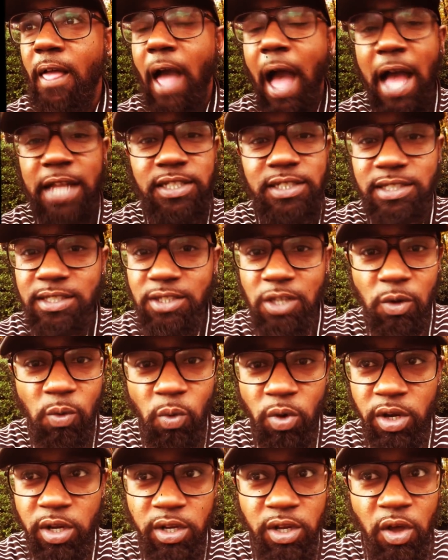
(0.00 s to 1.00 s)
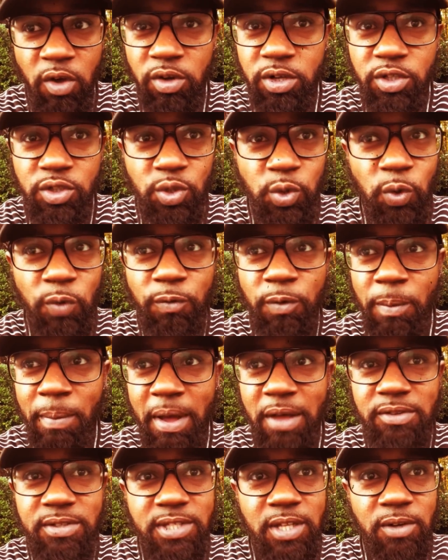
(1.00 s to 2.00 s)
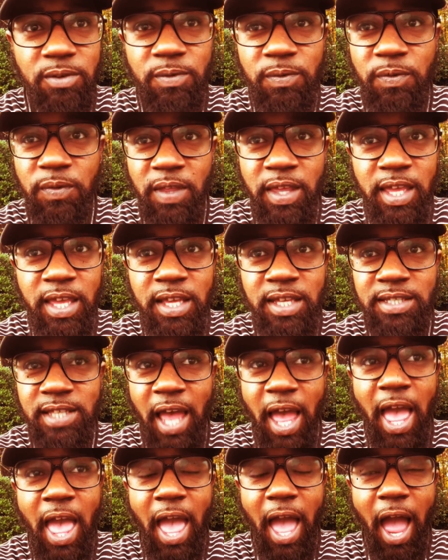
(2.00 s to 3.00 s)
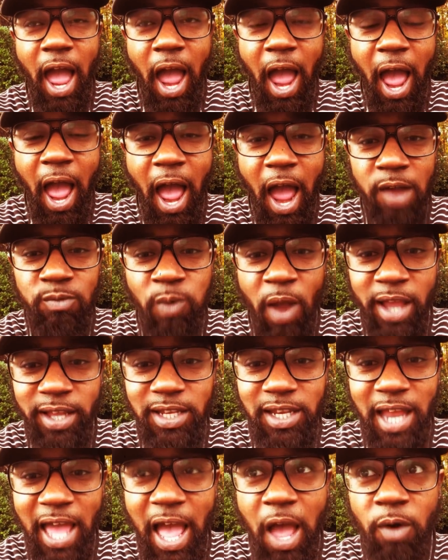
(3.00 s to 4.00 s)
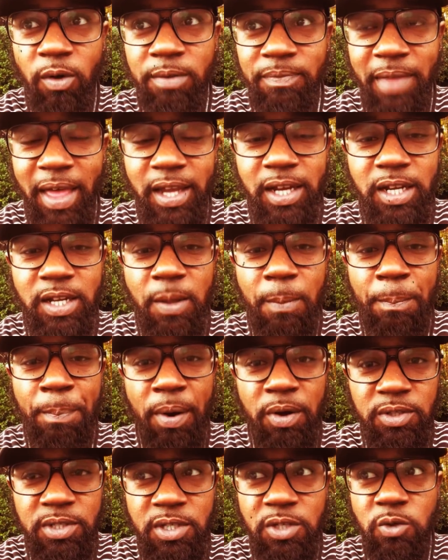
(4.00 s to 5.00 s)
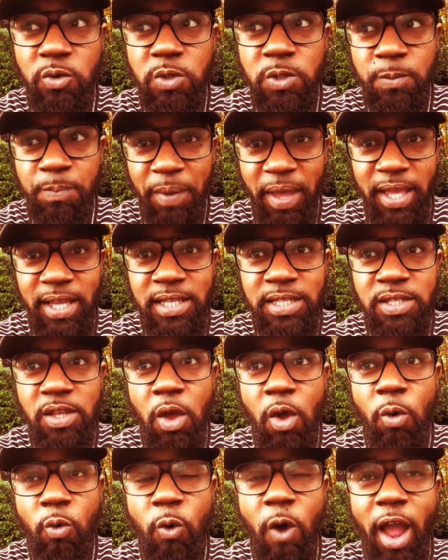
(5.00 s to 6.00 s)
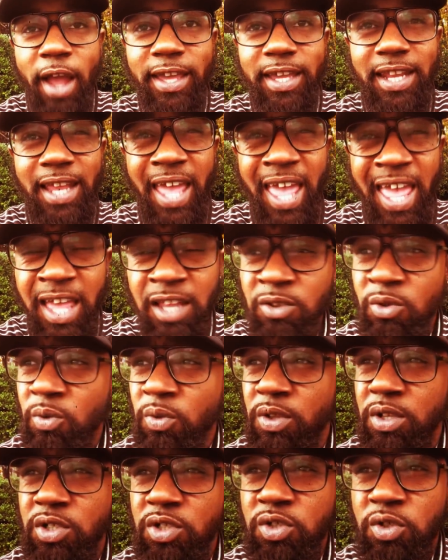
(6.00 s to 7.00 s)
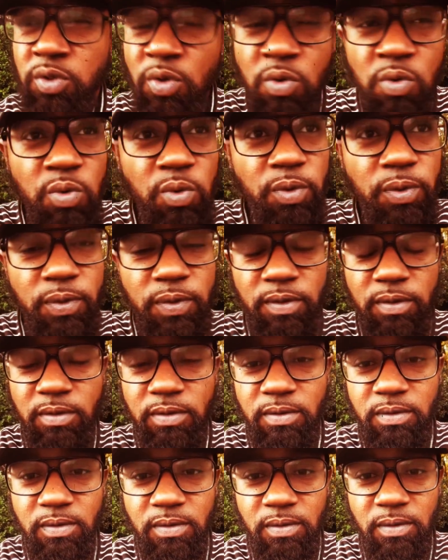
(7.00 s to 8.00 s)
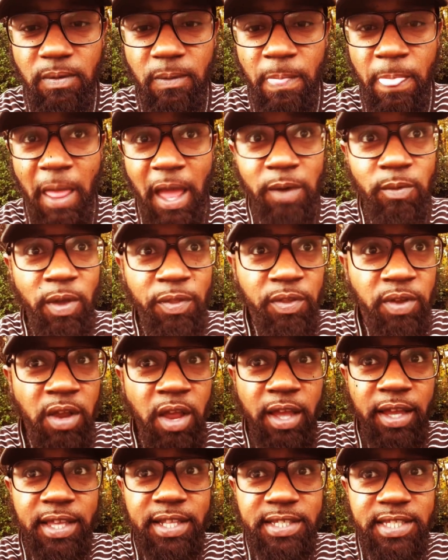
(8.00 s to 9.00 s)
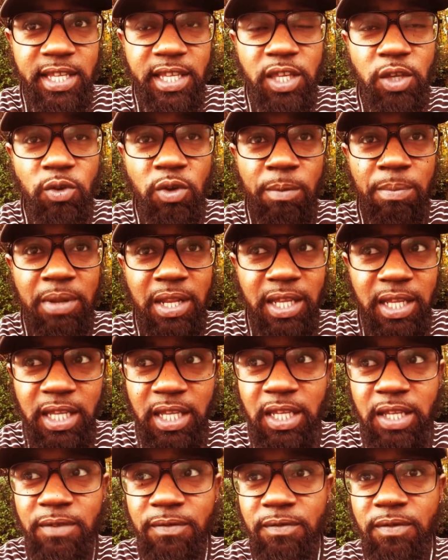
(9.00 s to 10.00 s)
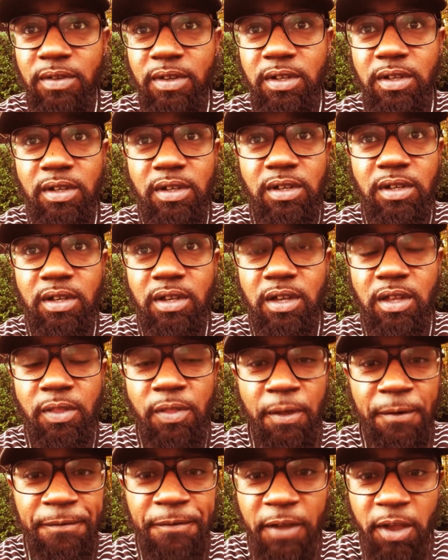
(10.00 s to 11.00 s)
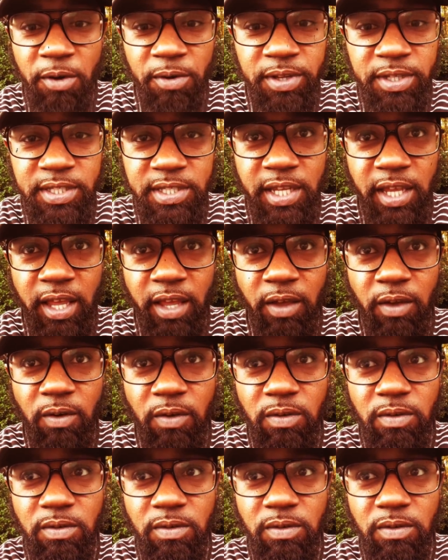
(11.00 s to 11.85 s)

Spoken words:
I just don't want to know the truth about certain things. I right now am not in a personal space where I can handle the truth. I'd rather continue to believe the fairy tale.